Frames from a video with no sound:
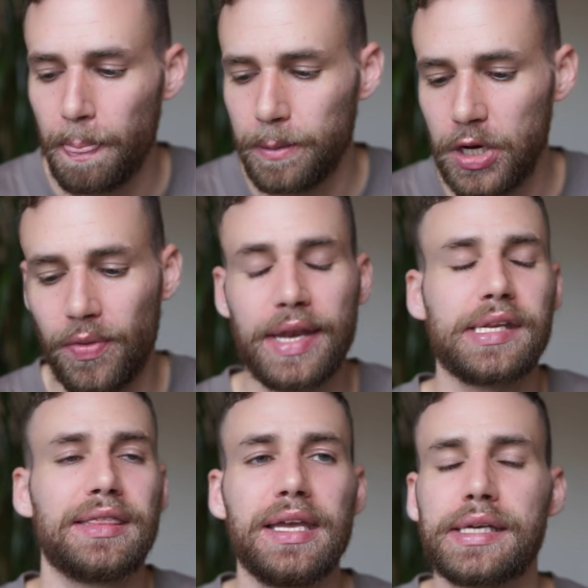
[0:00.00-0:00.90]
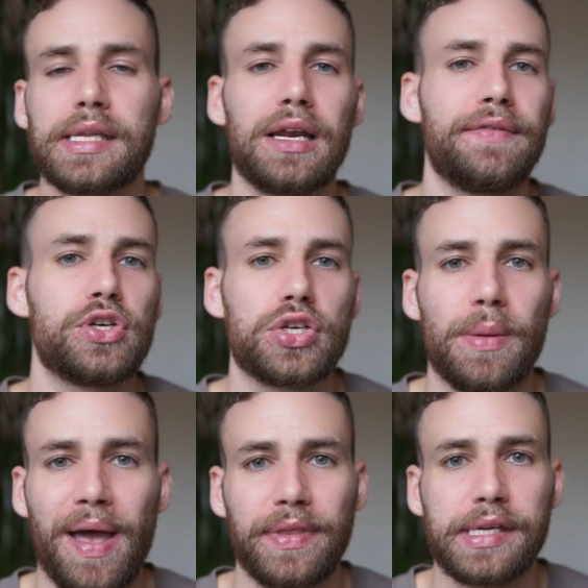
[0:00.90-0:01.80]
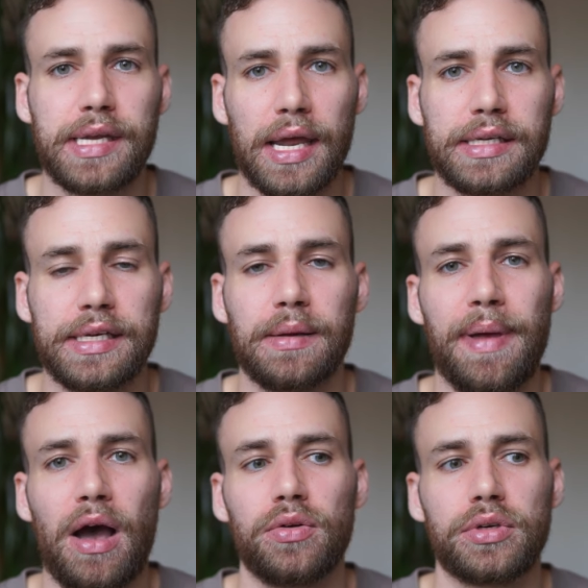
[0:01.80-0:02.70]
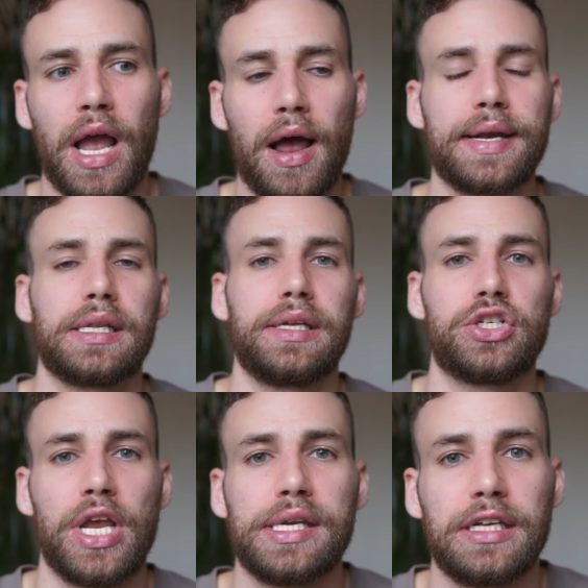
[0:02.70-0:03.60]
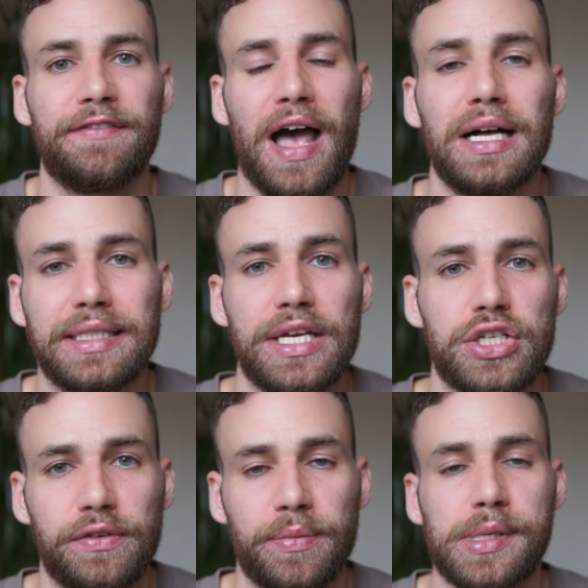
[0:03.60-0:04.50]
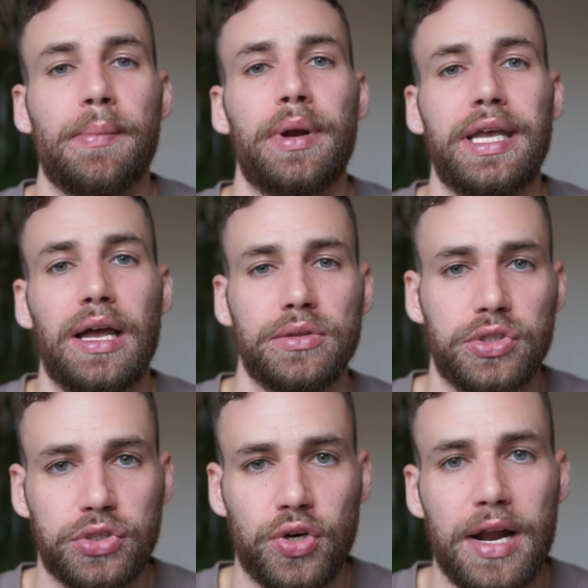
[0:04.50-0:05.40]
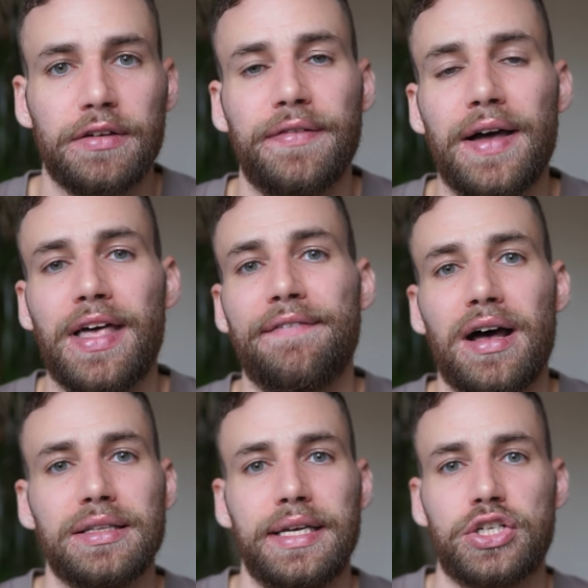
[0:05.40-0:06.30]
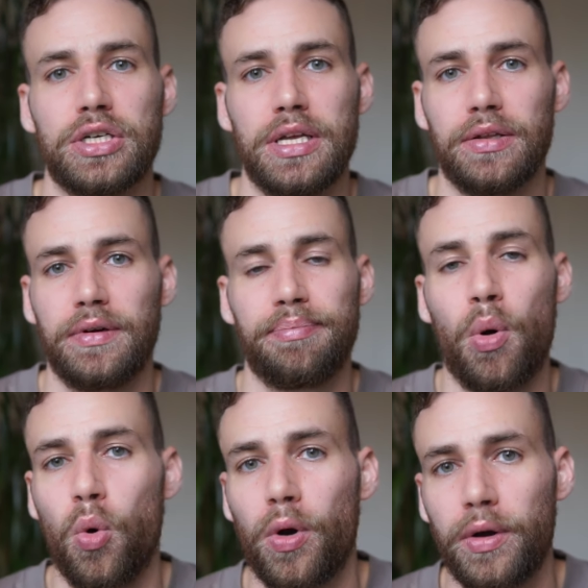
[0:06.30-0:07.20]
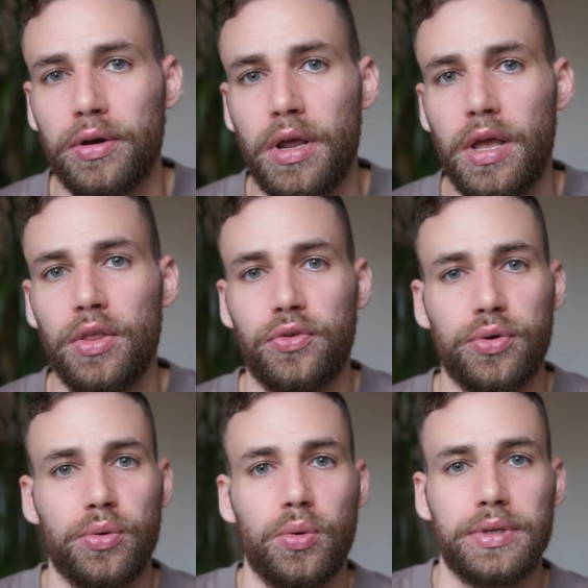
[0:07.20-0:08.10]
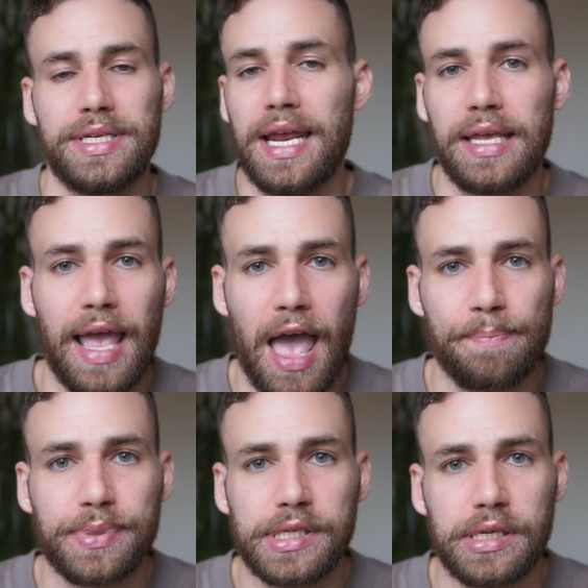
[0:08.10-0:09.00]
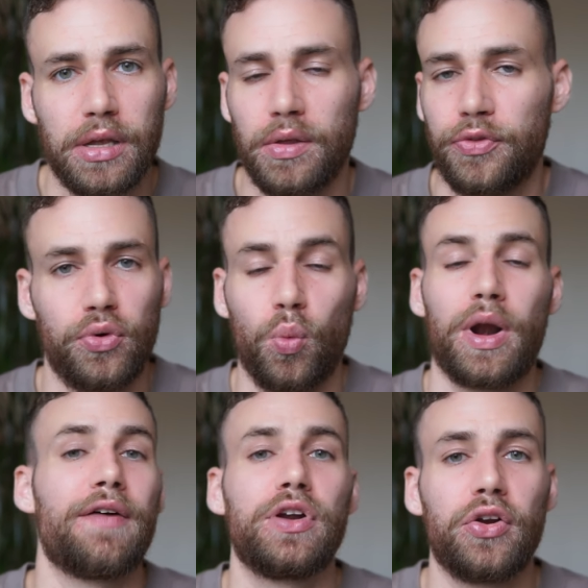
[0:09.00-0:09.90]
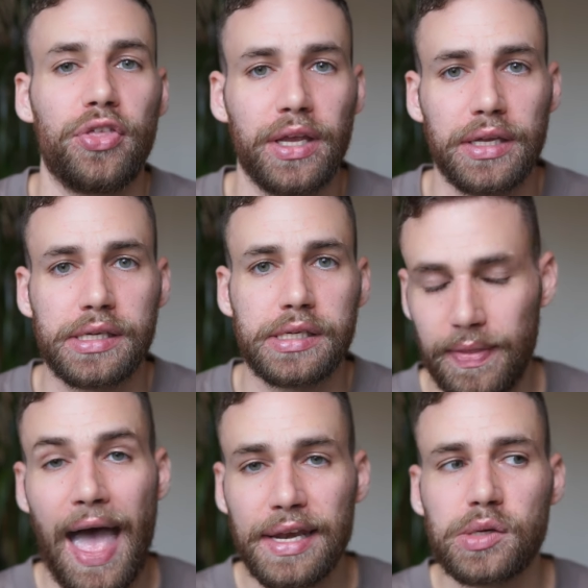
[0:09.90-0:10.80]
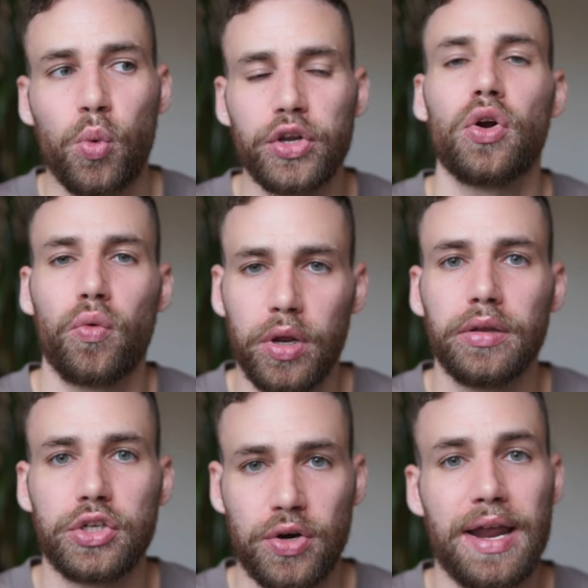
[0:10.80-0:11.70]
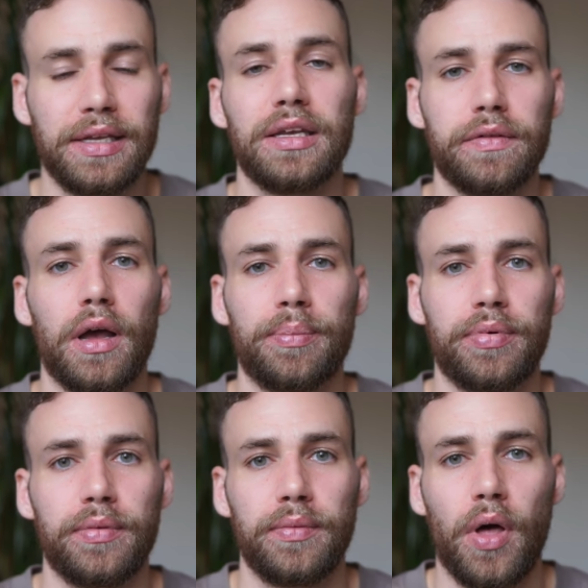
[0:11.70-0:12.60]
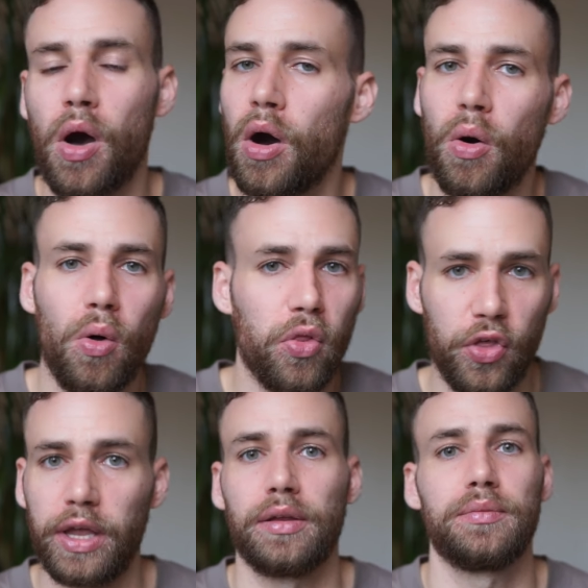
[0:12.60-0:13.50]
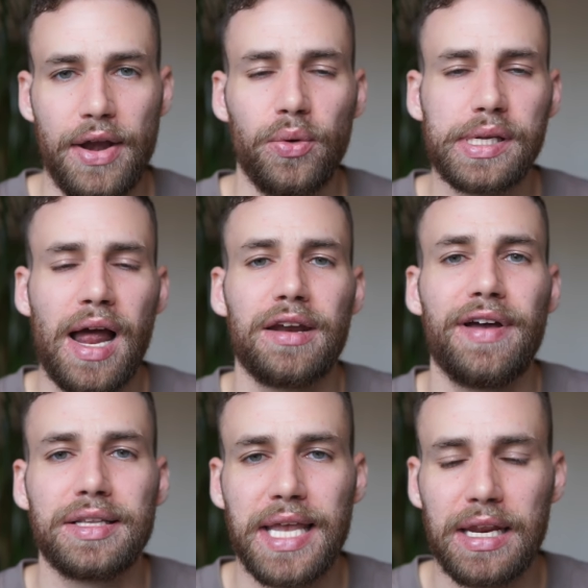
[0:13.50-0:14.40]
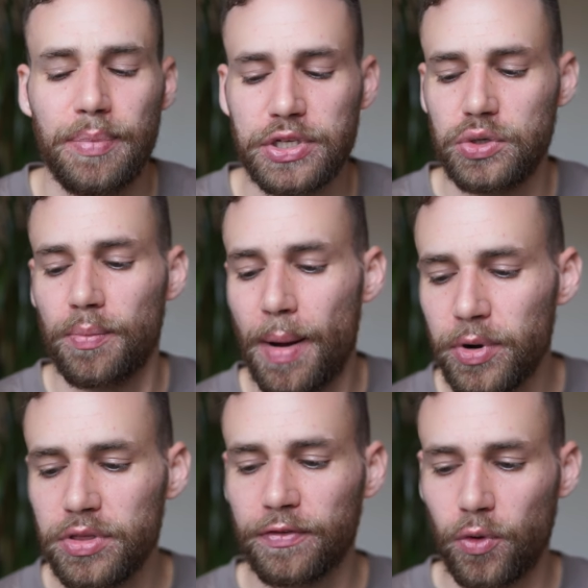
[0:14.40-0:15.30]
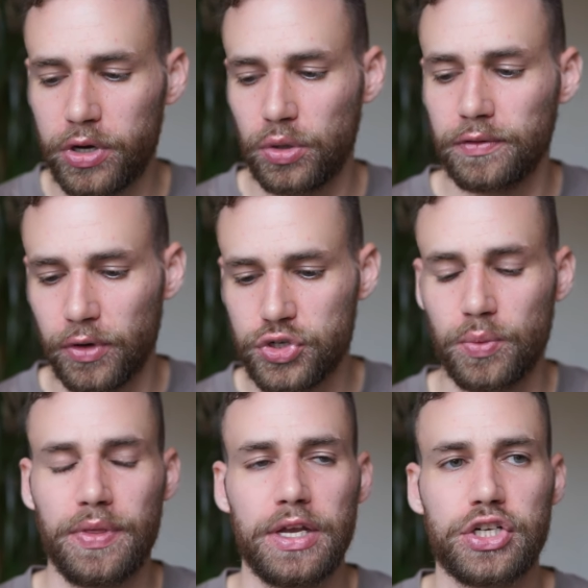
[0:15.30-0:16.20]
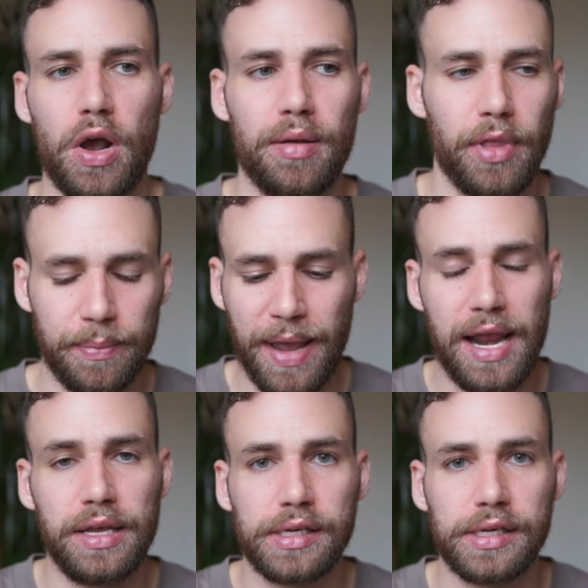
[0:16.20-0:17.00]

you know, that's the thing. It's not even just about the sex. It's about constantly chasing validation from somebody else, trying to find that validation either in porn, through dating apps, through whatever your thing is. That's what you're really trying to give up the whole thing. I know it's kind of outdated, but do you remember in The 40 Year Old Virgin when they show him like painting